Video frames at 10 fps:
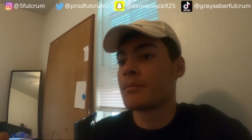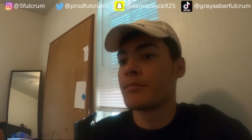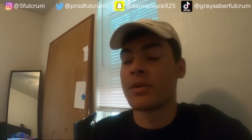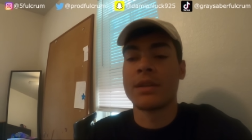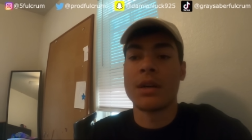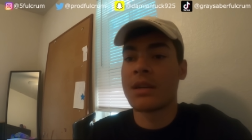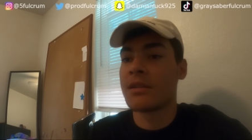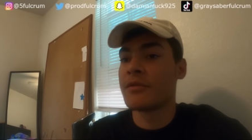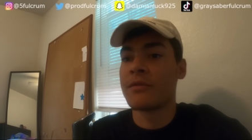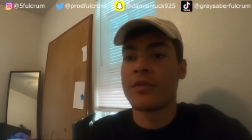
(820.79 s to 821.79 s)

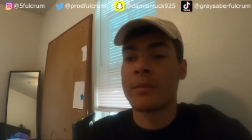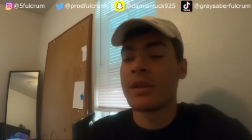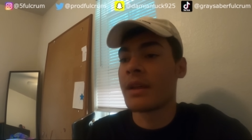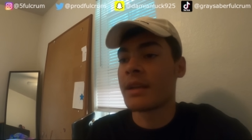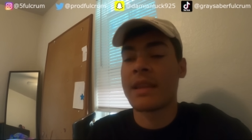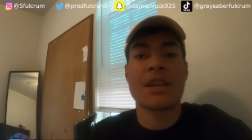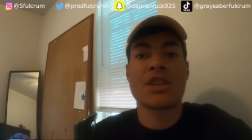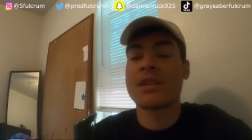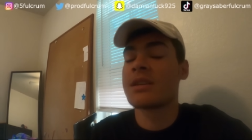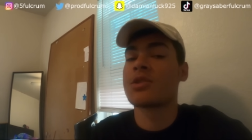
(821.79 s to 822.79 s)
productive, you feel me? Like, that
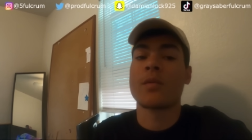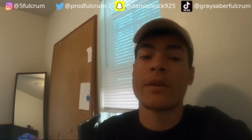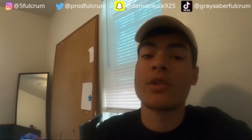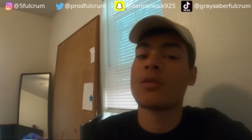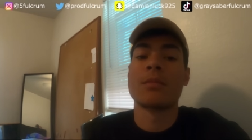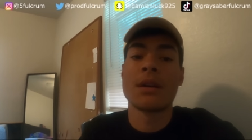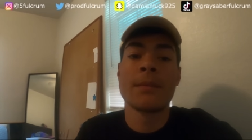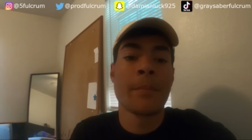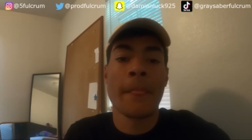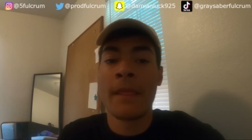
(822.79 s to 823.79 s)
shit is real, bro.